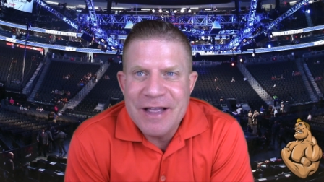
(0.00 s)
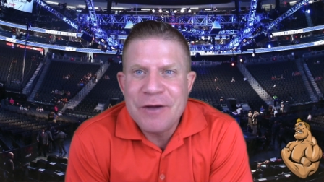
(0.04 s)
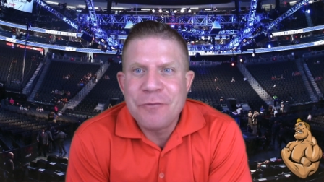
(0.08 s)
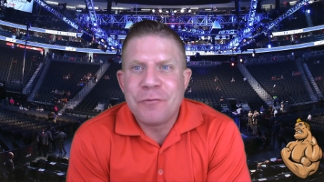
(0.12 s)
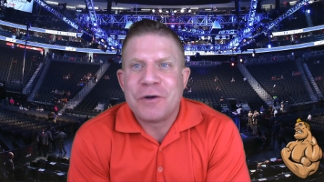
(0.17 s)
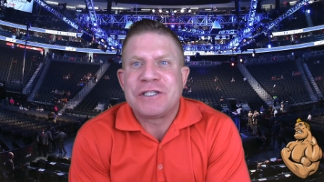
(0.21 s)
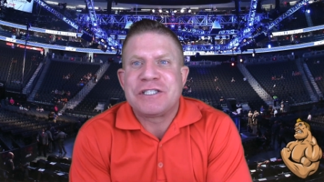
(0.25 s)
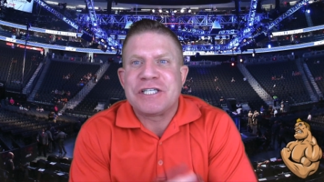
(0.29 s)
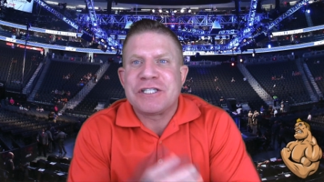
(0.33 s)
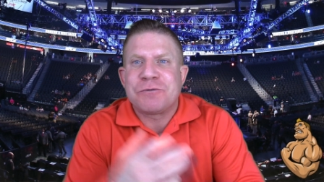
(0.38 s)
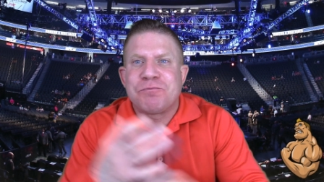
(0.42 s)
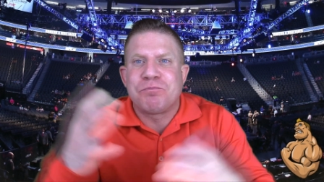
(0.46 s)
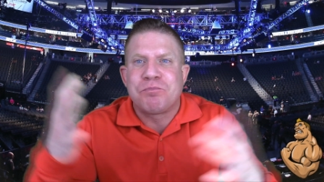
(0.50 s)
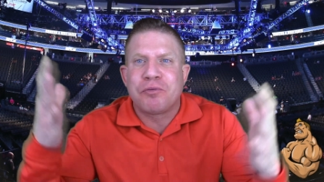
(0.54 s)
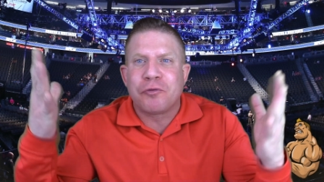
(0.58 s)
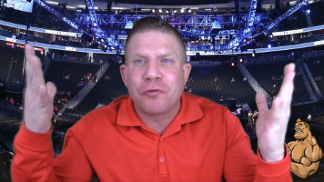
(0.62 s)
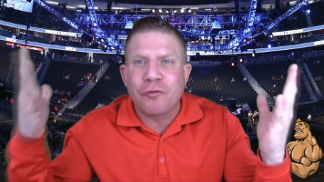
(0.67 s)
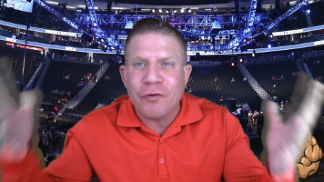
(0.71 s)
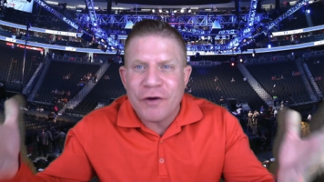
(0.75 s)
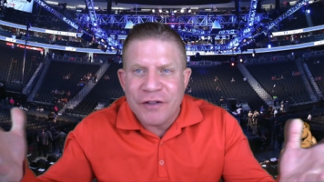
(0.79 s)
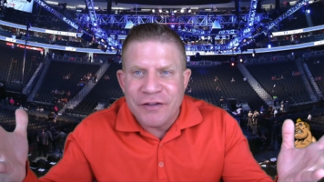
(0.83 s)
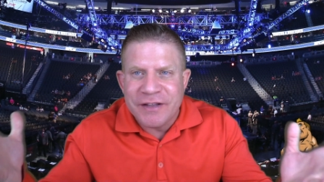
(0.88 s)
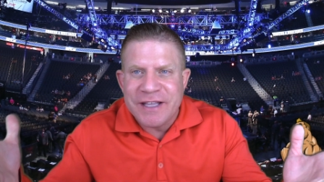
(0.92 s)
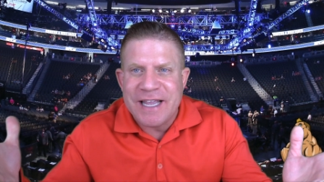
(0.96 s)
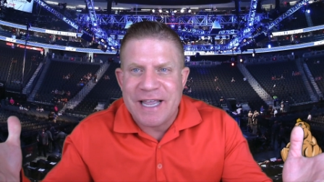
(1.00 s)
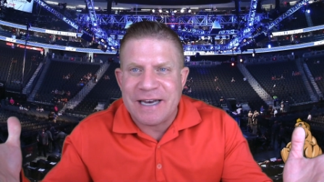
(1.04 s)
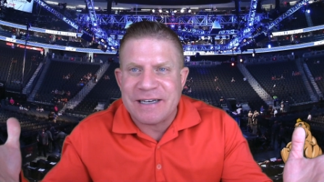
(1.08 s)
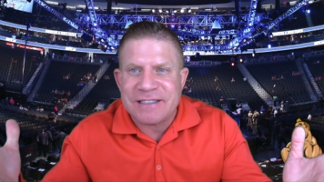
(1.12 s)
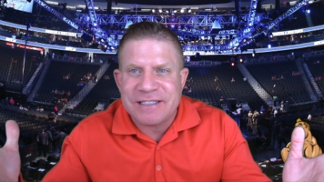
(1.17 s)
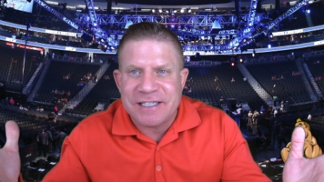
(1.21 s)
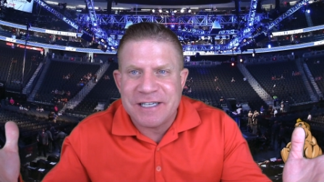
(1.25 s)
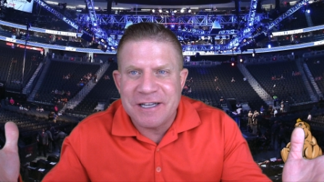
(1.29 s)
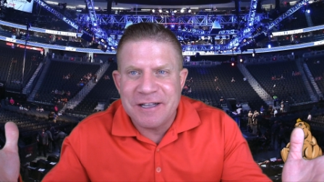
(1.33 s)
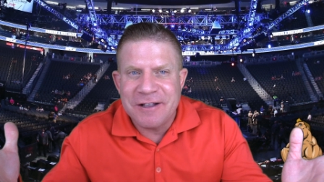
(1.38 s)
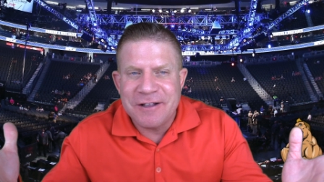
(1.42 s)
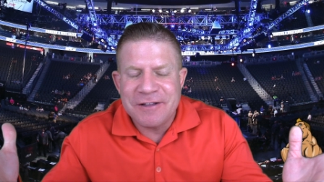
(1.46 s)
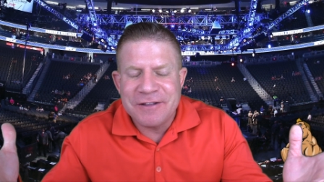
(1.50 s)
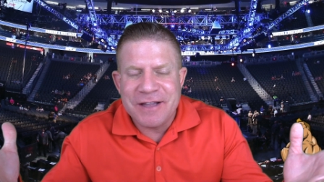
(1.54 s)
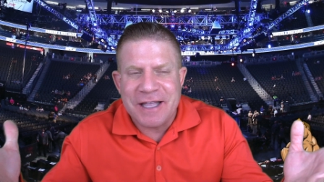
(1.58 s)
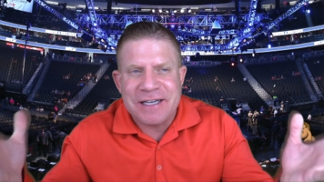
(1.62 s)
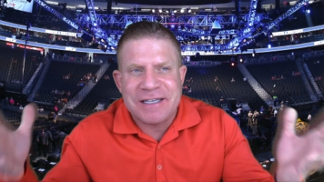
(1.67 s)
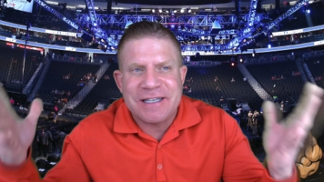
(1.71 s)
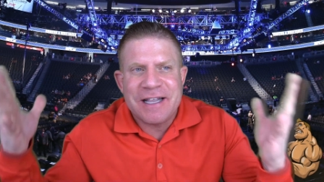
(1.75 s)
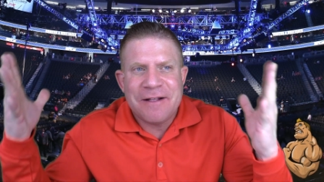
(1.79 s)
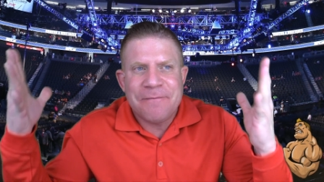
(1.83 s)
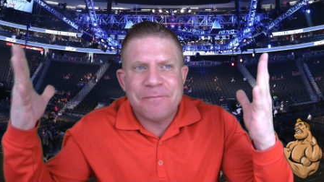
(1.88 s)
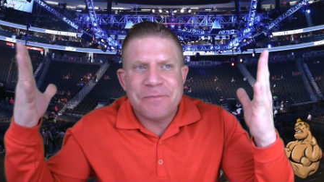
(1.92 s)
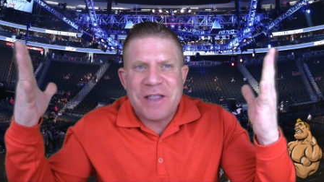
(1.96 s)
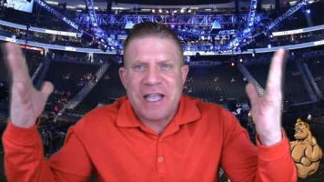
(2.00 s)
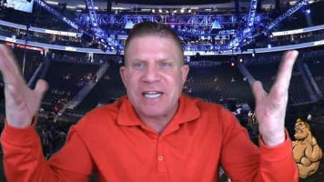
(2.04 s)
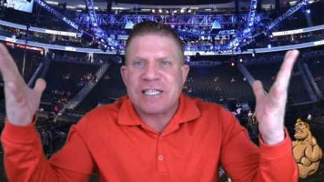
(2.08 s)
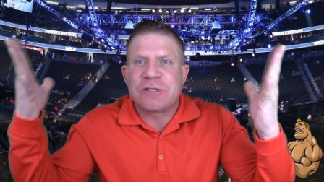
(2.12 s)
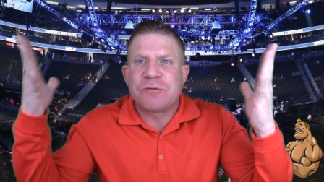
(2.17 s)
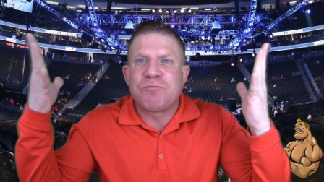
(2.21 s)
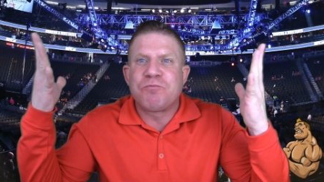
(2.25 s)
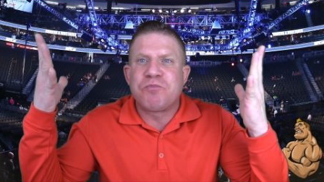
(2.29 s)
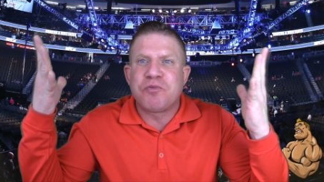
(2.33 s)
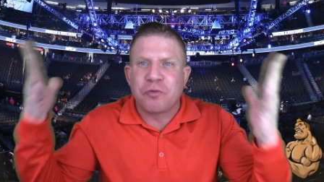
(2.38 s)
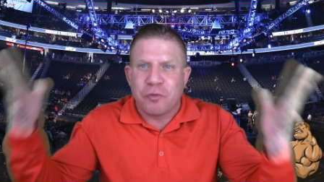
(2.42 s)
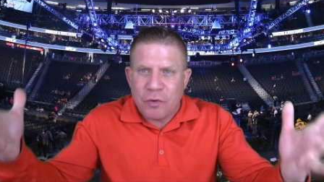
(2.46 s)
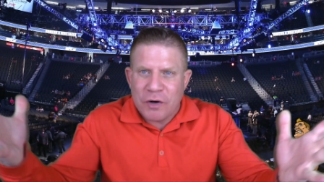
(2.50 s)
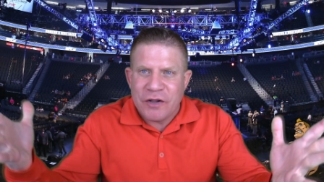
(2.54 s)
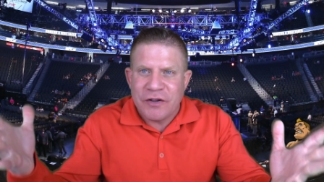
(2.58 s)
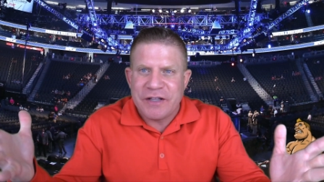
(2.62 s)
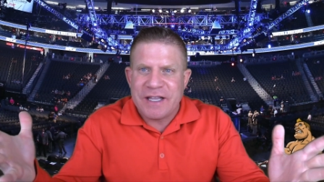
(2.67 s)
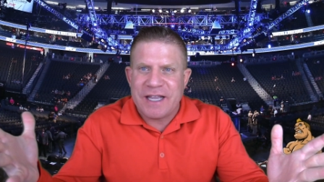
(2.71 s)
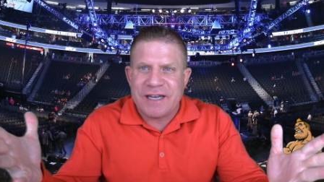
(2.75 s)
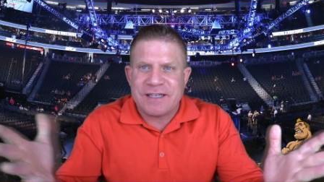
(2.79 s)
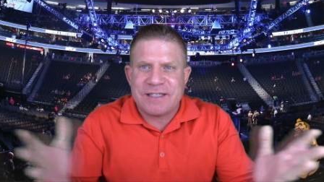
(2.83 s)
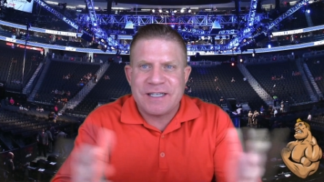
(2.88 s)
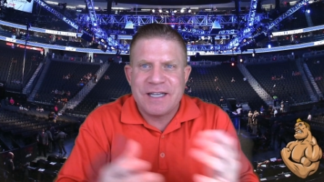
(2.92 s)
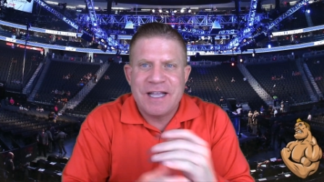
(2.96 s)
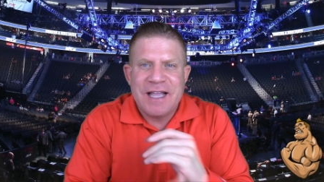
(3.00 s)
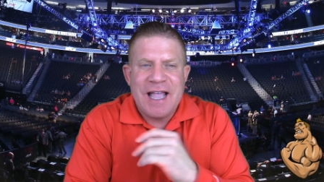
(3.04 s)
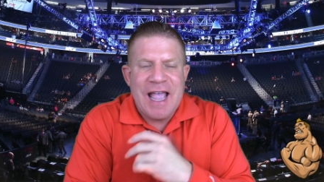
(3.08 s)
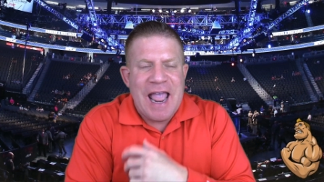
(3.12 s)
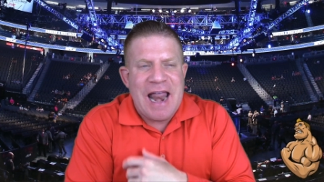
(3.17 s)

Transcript: which is brilliant like it's brilliant.